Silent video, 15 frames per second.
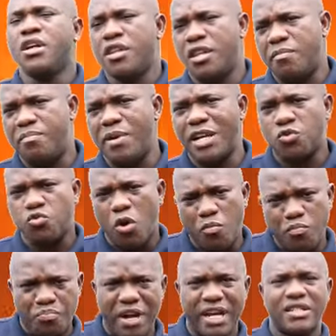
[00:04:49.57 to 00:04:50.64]
the best,
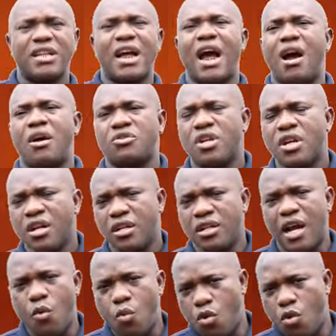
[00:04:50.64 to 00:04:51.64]
what brings out that